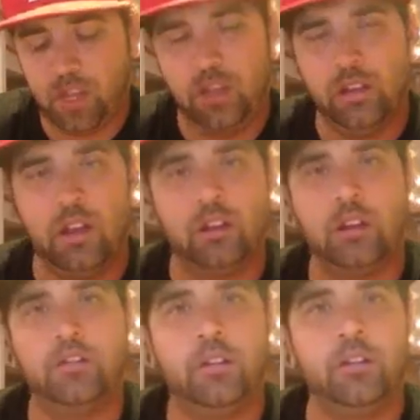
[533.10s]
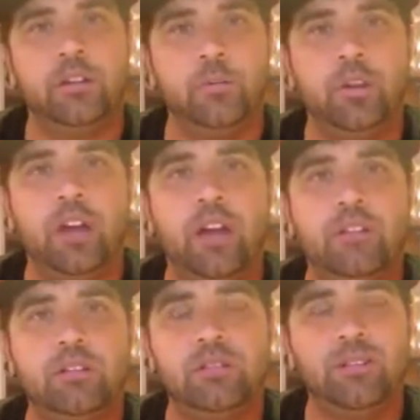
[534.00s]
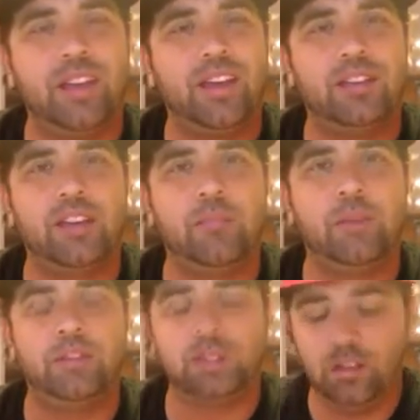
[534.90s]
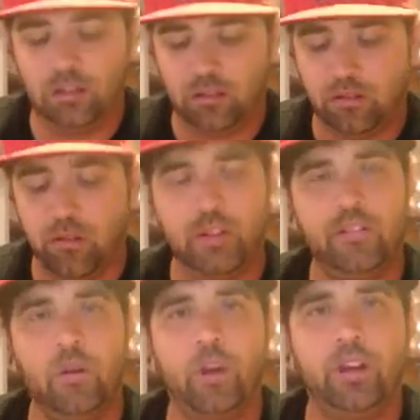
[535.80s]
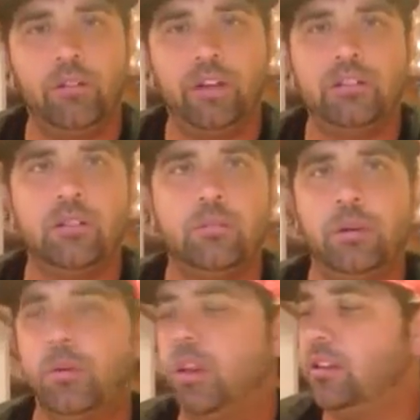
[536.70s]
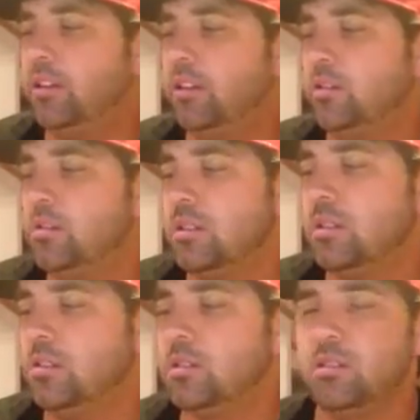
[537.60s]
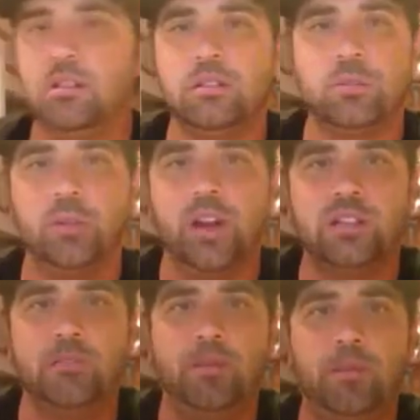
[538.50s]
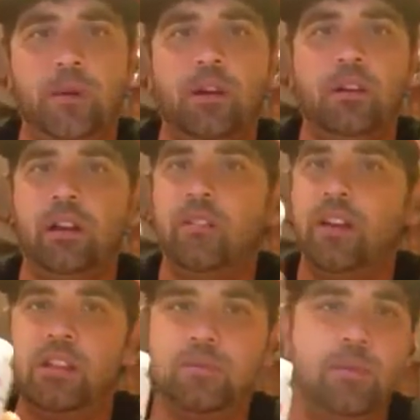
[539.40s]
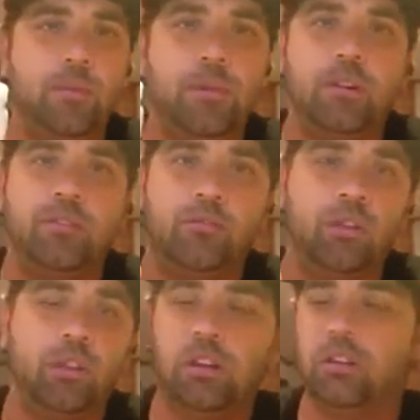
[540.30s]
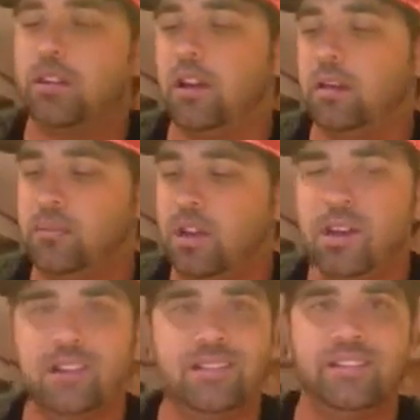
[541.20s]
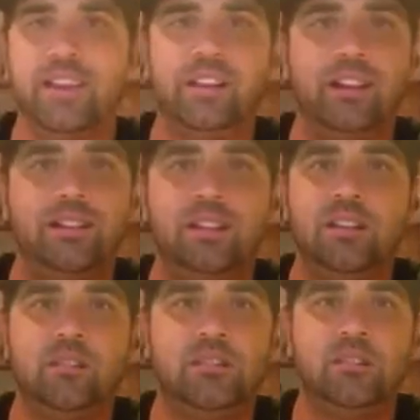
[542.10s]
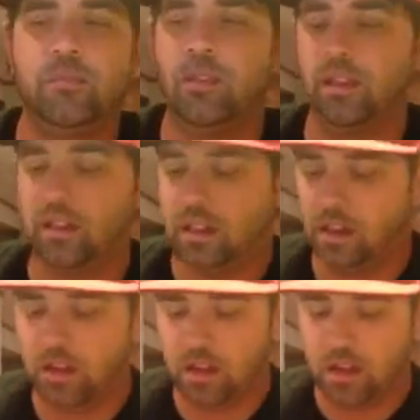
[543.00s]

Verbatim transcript: and then get rid of the debris, obviously. But that gets kind of messy, or even a white eraser, but what I like to use is just a little splash of baby powder, and I've had this baby powder for a really long time, just 99 cents or something like that.